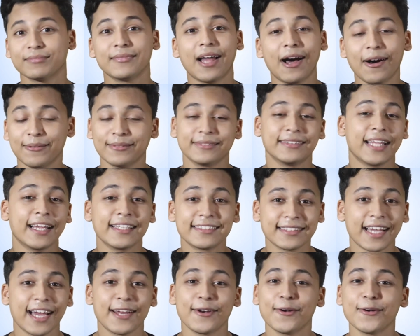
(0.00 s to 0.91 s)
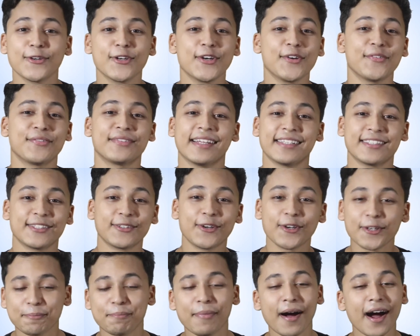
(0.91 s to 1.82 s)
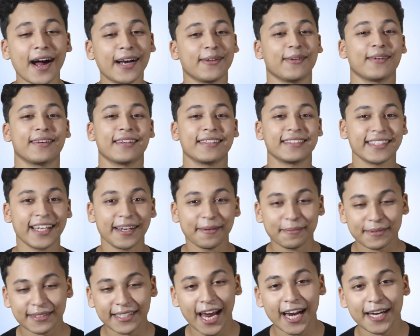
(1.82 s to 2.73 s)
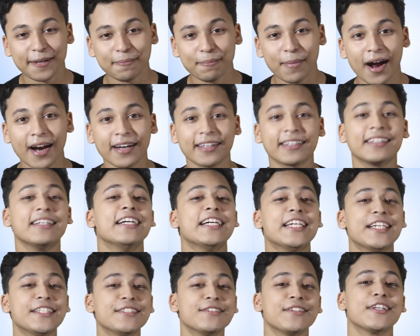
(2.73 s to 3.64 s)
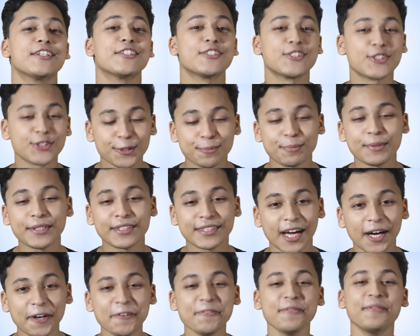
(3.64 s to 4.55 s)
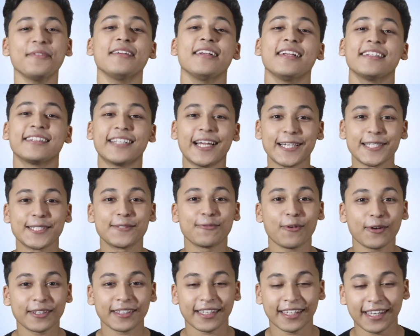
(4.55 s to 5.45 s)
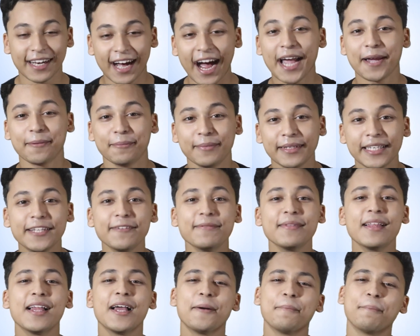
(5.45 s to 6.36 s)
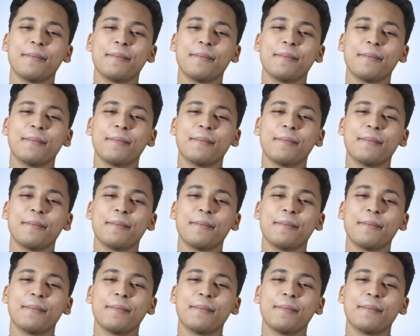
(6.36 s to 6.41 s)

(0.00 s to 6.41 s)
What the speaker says: Now that's, I don't know if that's a good part or a sad part. Engineering should be tough. That is what I believe.